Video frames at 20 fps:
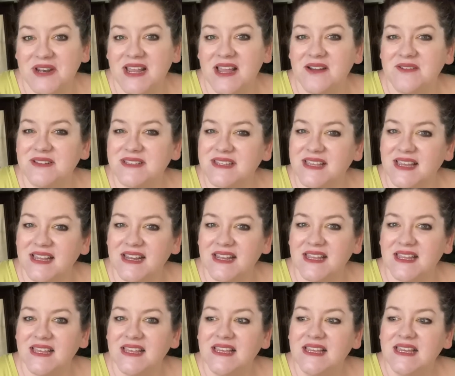how it's going
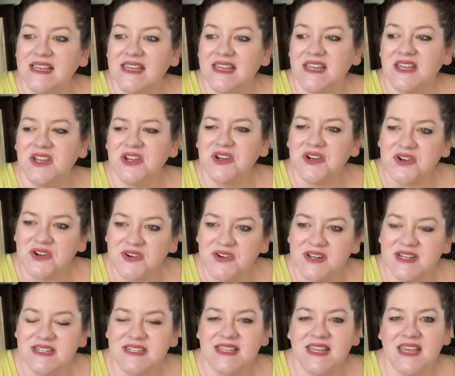to
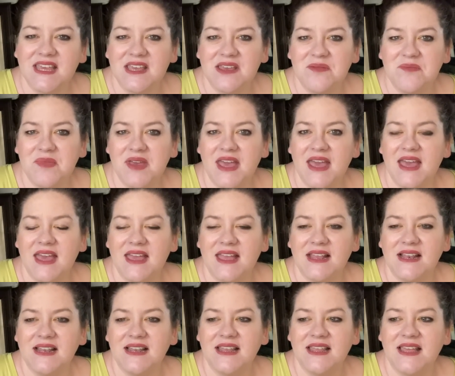encourage them,
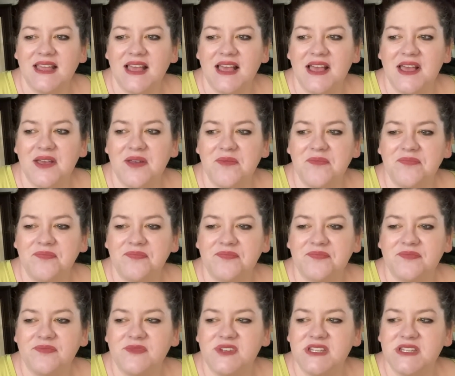and
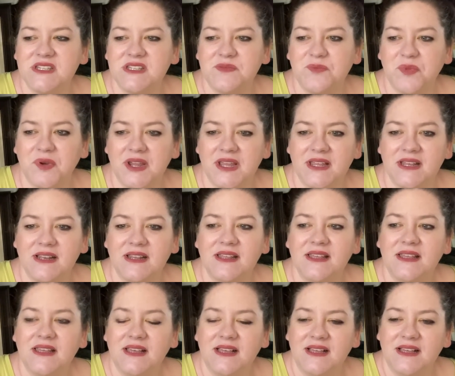just spread
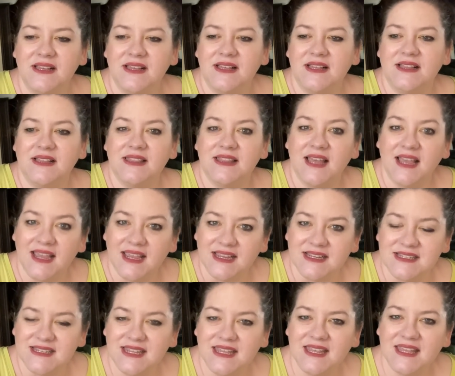
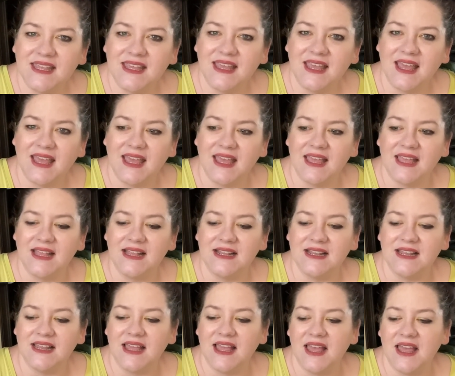light
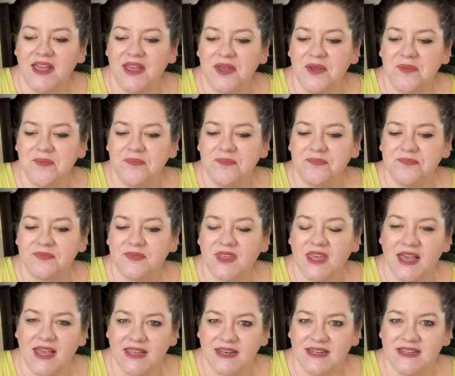and
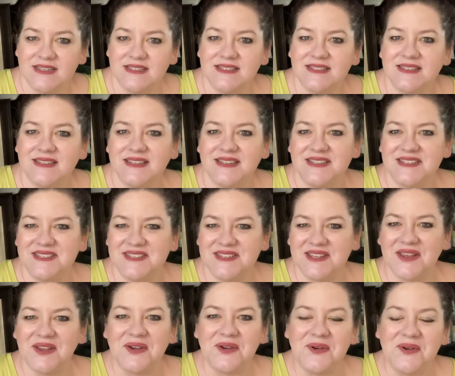kindness.
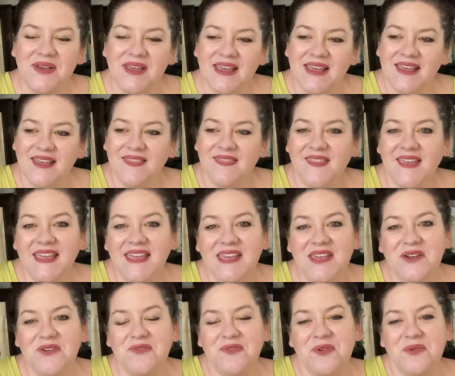So thank
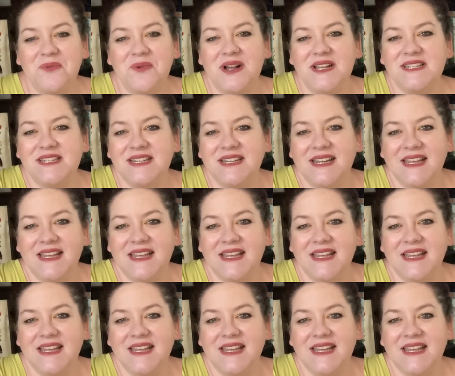you for watching